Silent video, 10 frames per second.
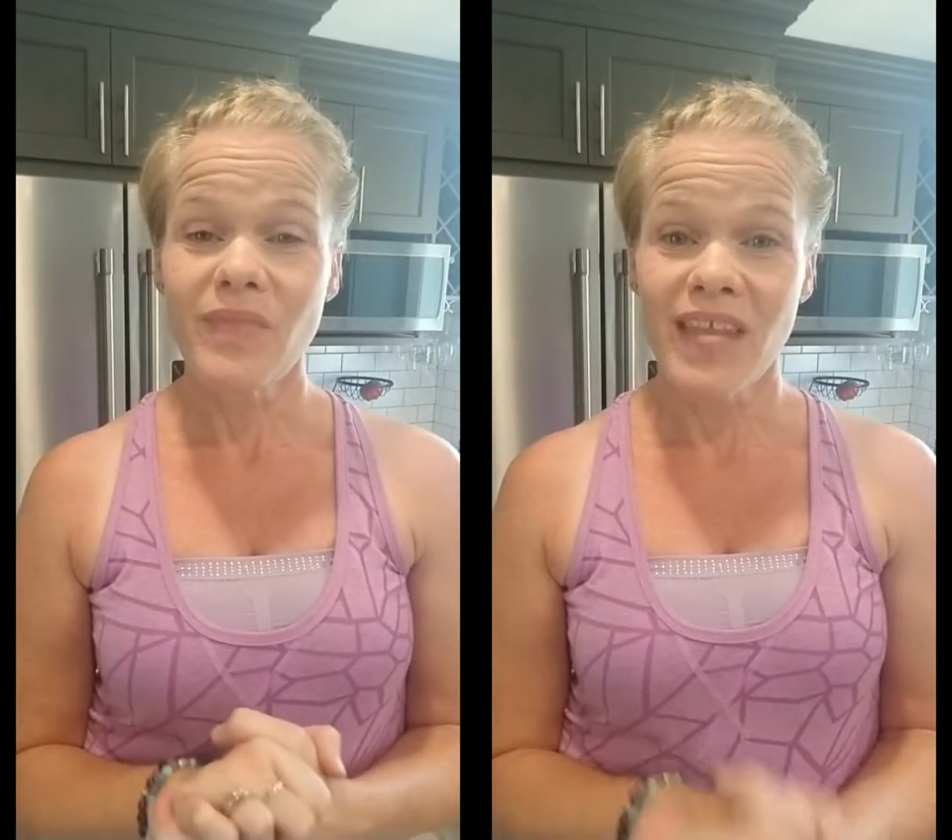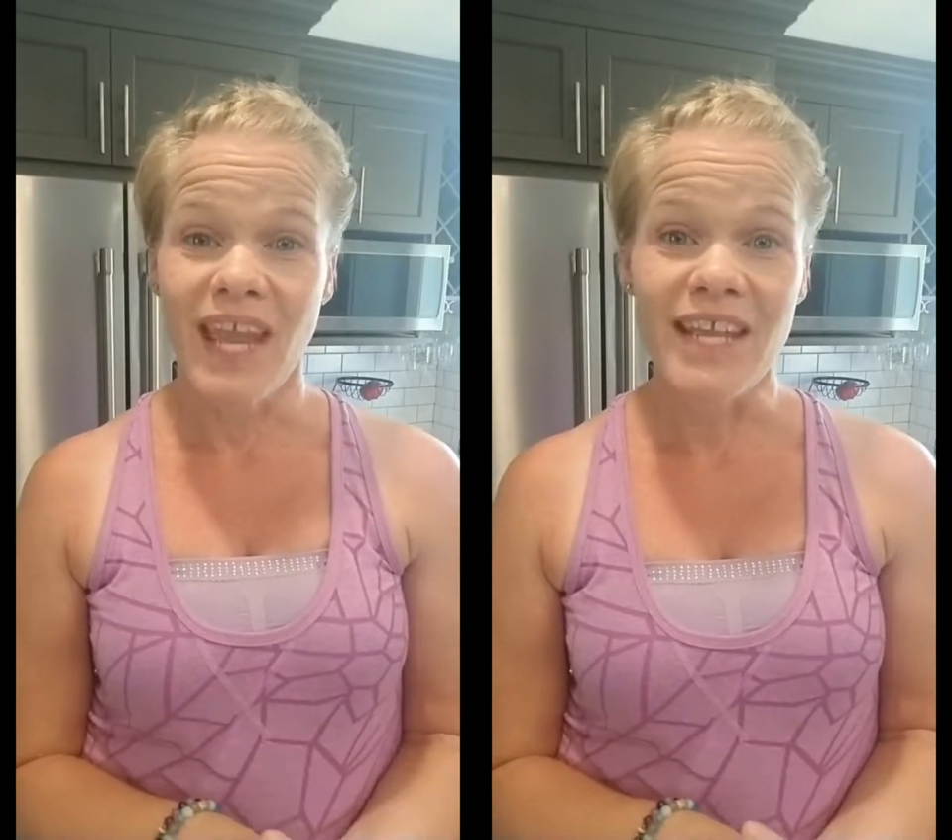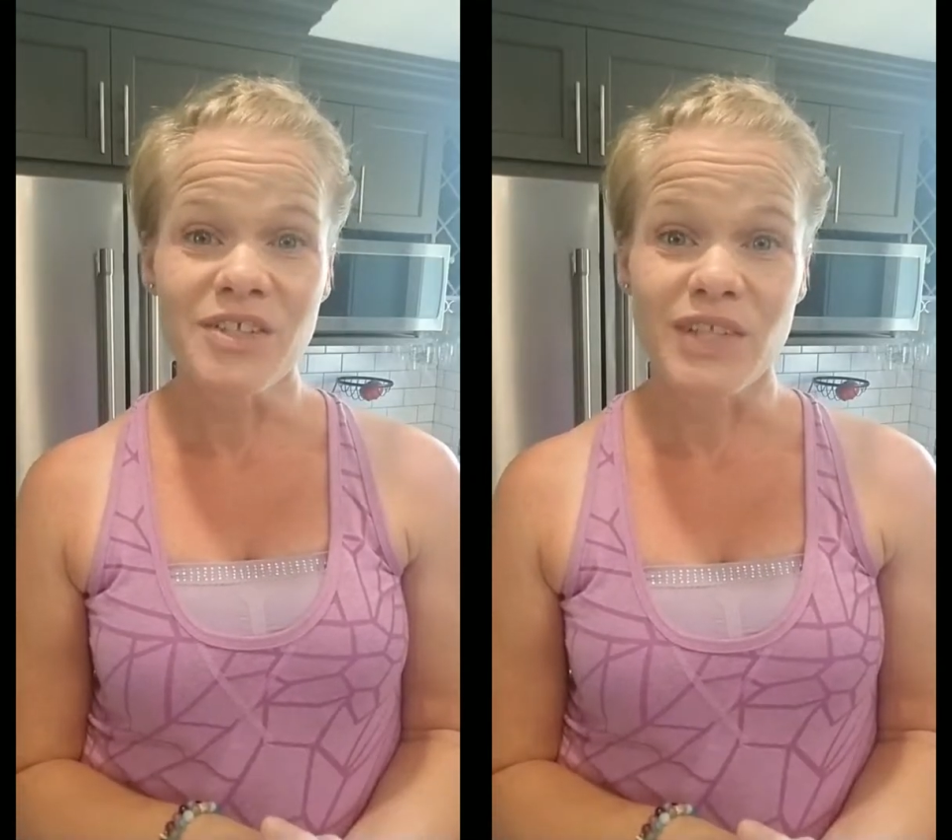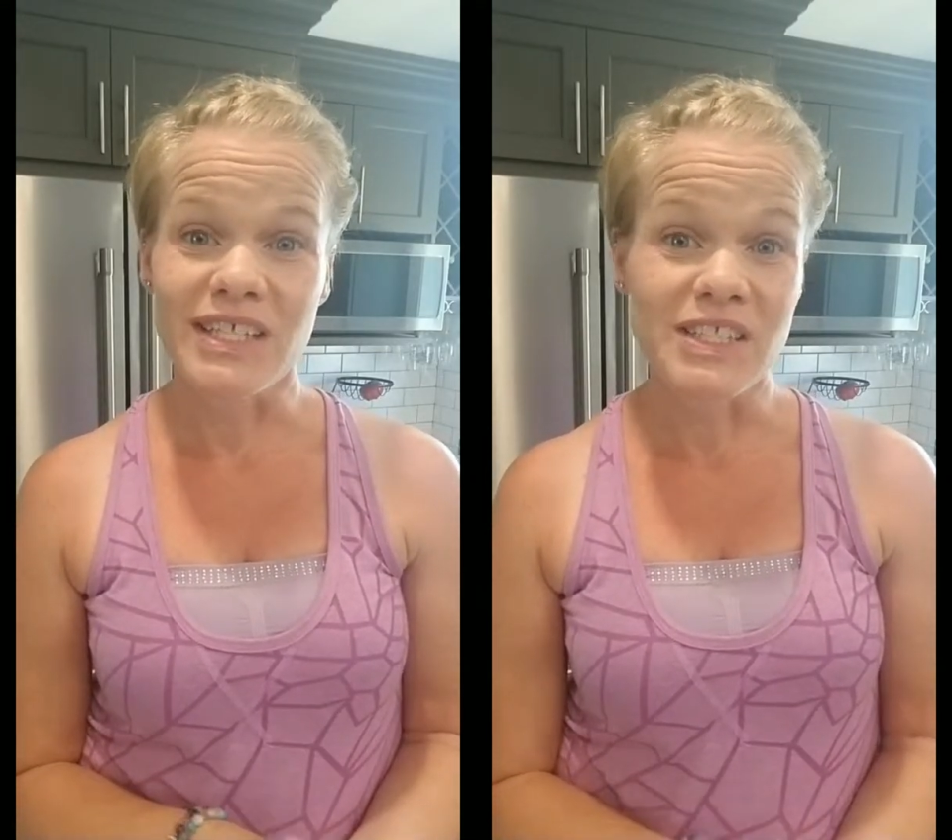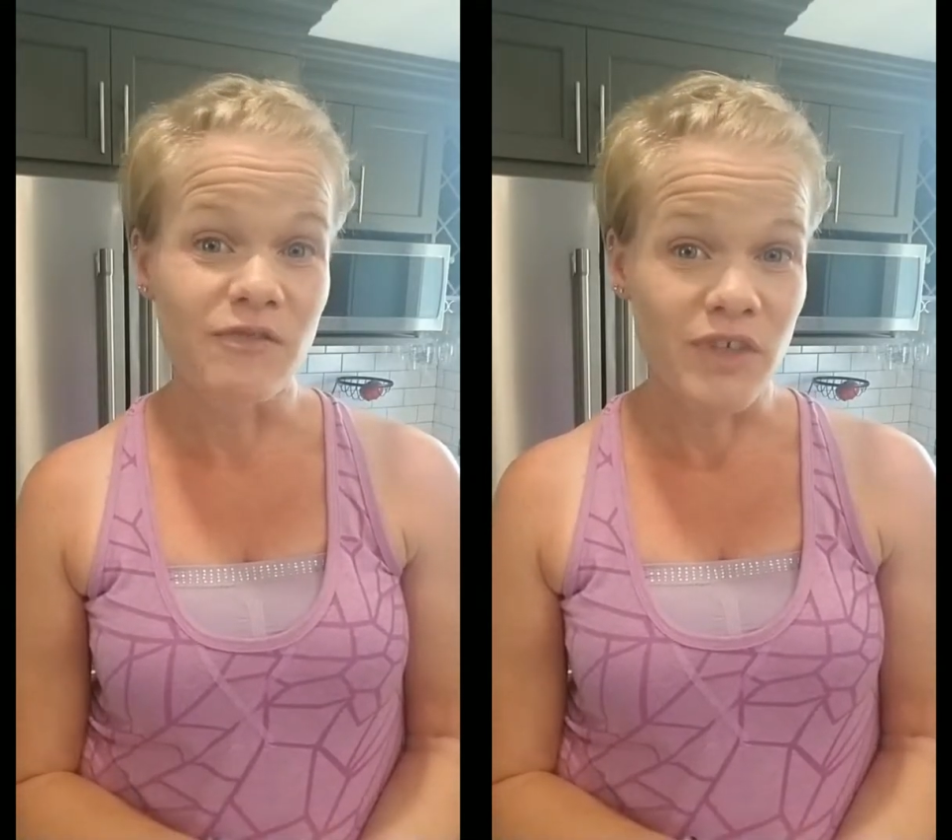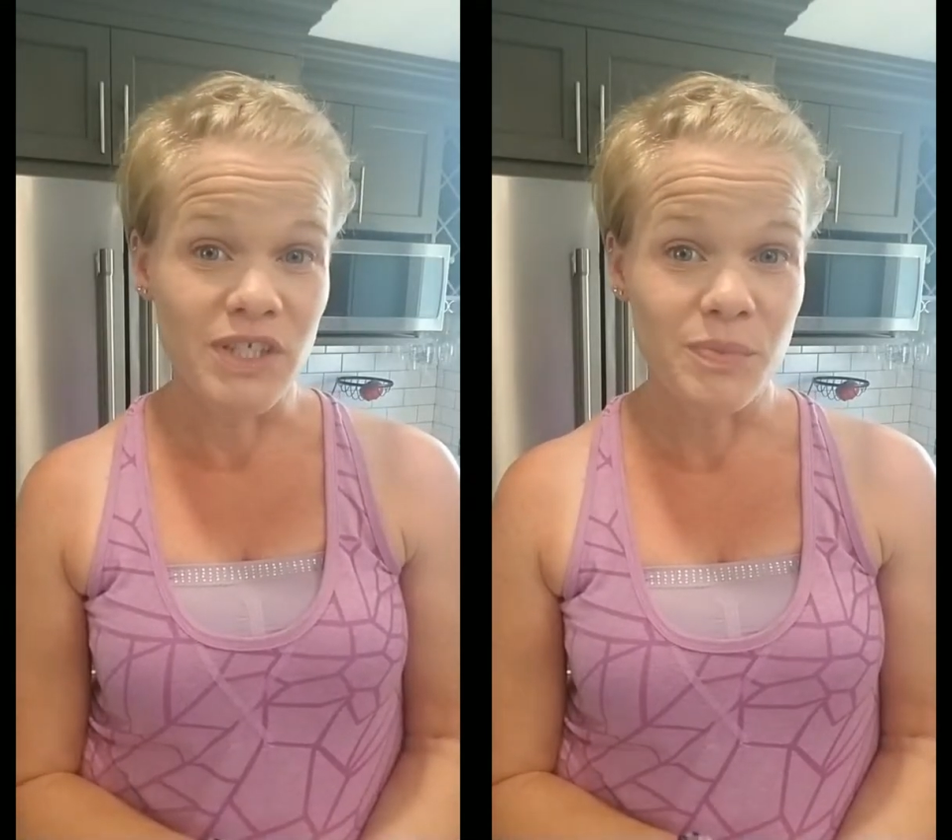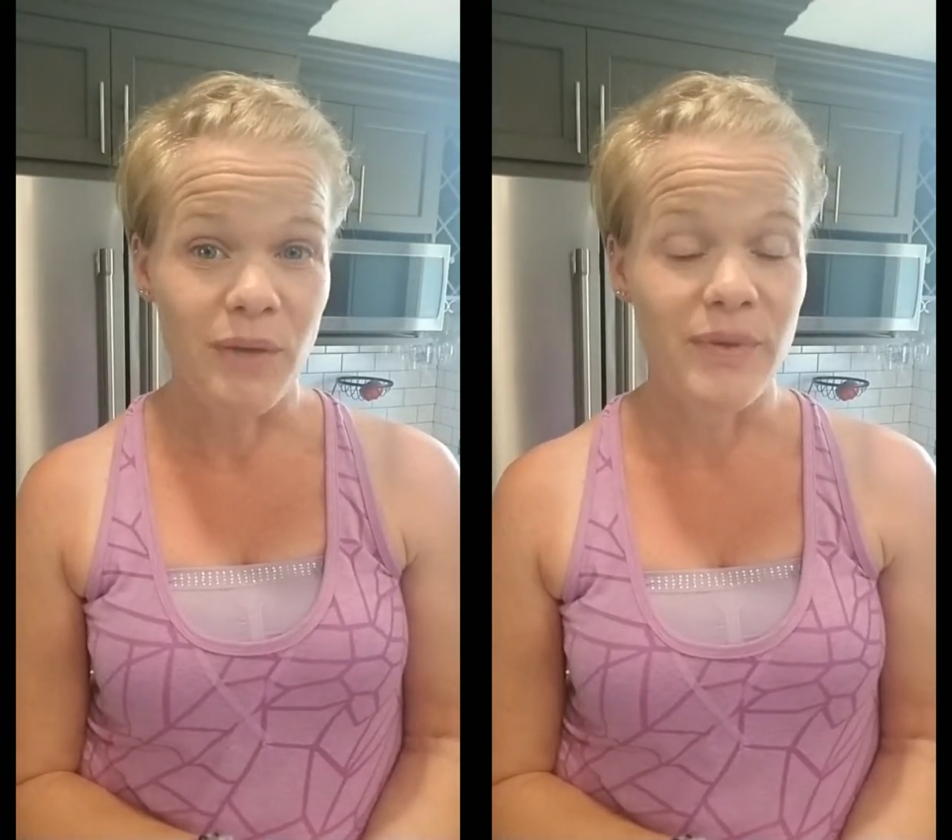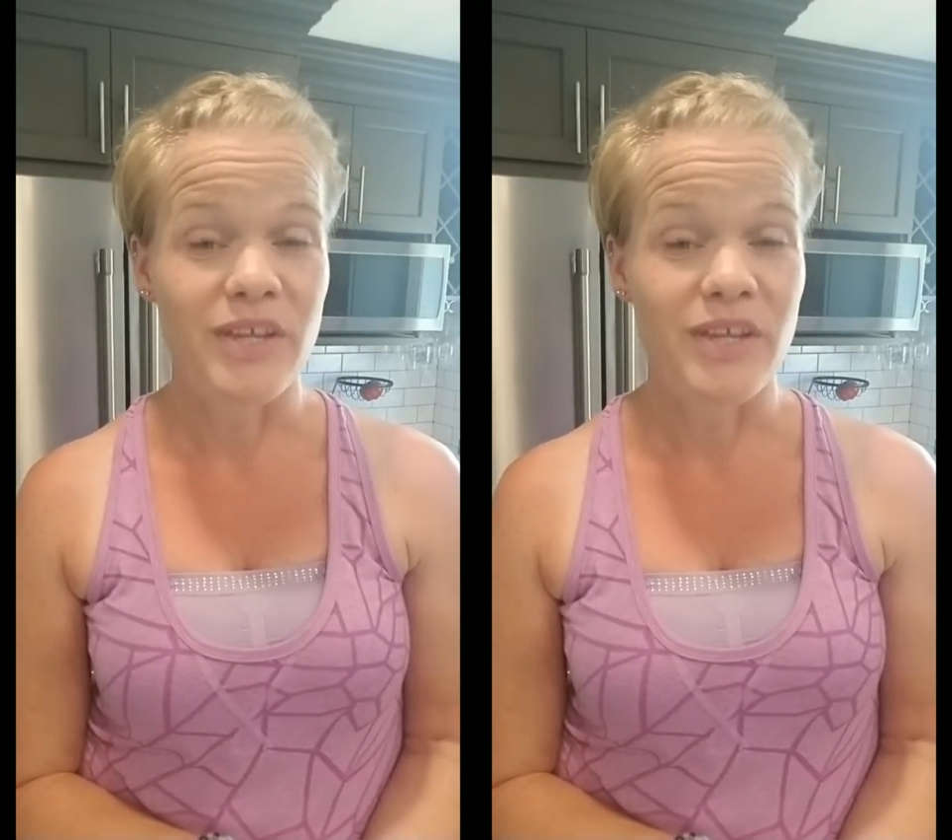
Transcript: Okay, so that's the first way we